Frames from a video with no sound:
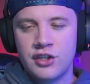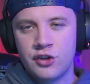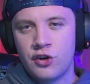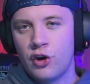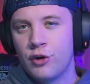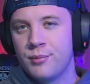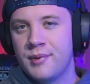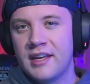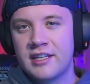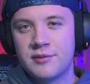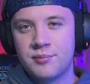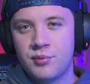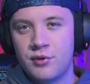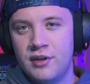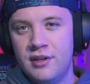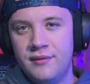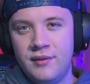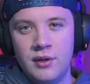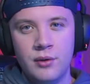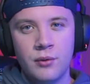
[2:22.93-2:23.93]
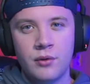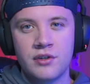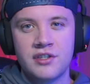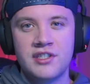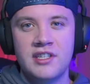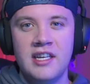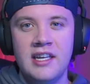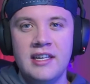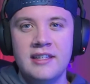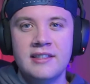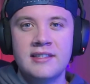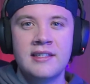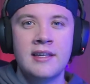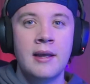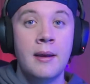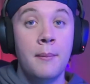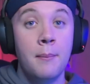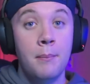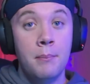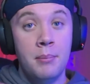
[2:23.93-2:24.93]
OBS preview or scenes,
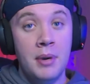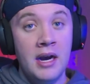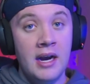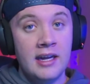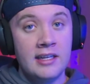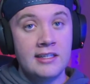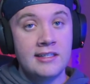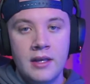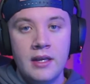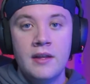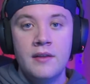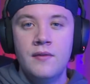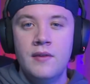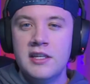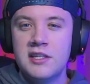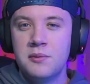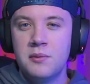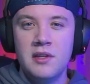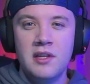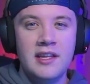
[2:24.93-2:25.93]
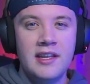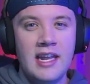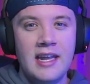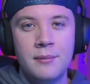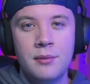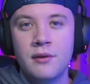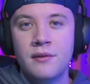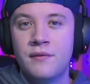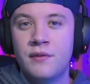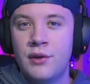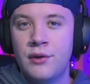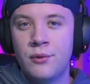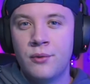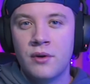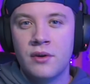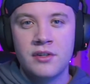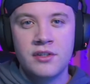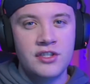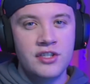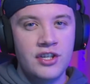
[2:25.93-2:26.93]
but this will enable
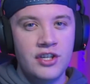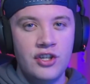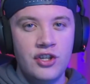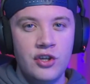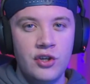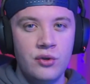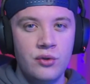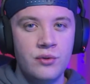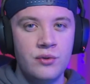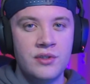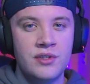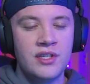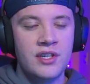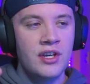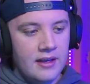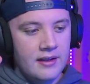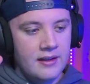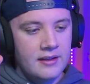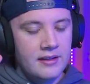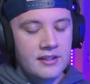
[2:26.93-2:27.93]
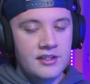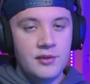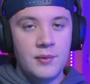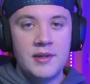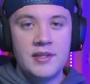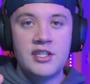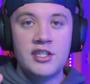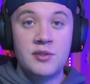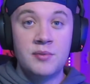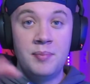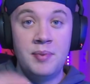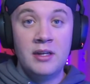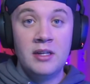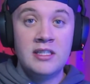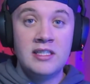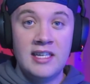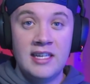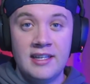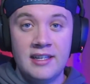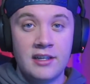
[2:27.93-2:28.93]
viewers to use Twitch's
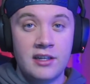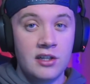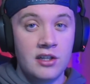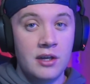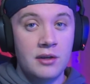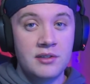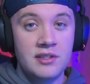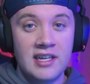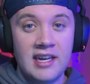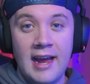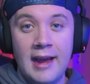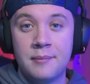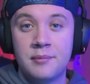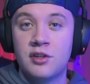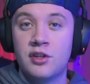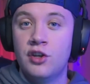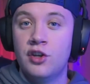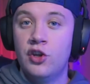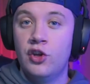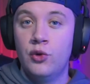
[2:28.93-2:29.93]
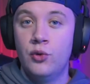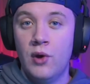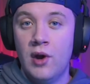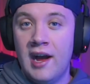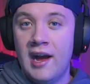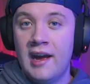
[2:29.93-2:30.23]
built-in closed caption UI.